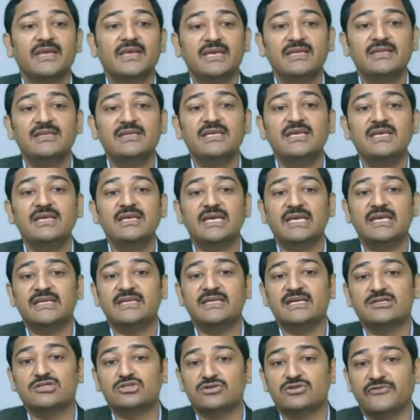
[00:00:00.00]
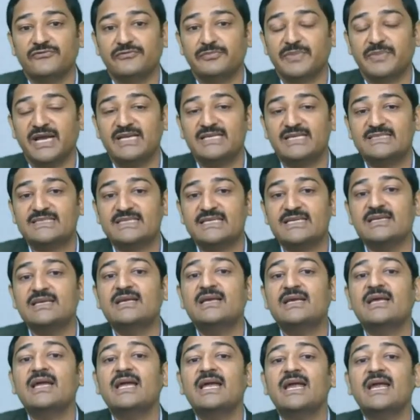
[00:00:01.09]
in the areas of pricing
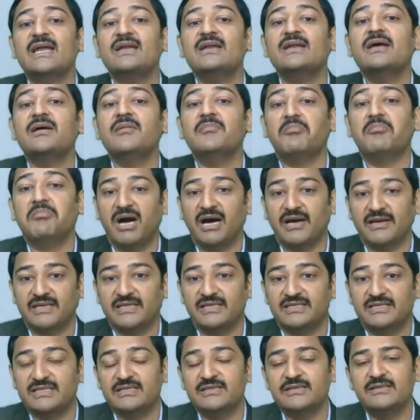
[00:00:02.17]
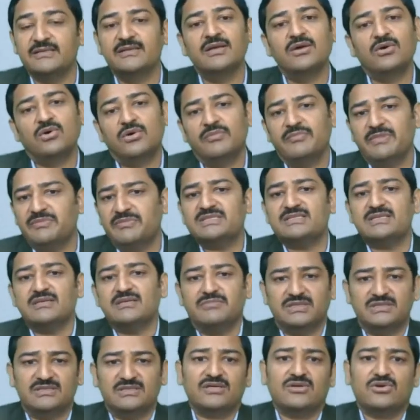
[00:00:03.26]
and marketing, or maybe
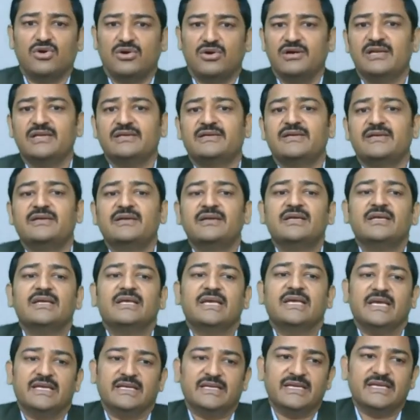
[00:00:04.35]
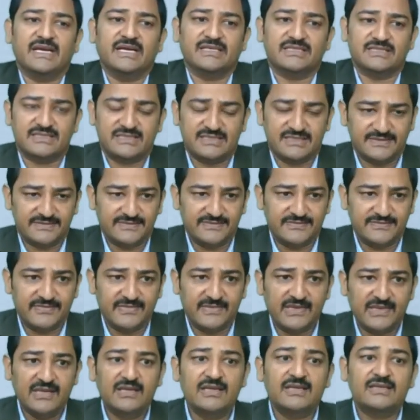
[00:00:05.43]
some other correlated areas.
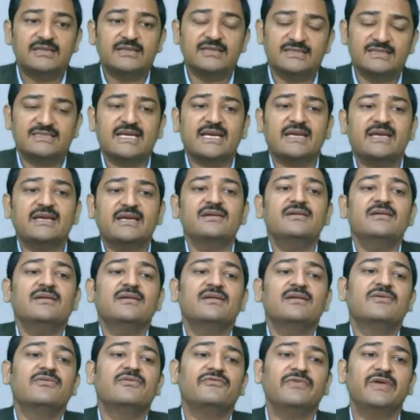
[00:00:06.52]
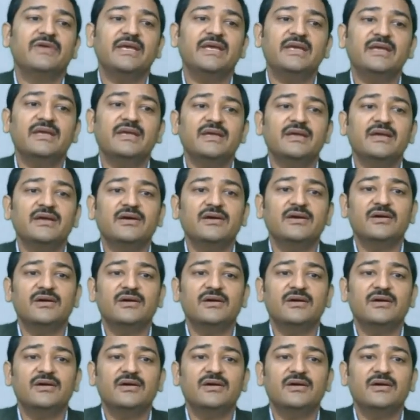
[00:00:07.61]
The second way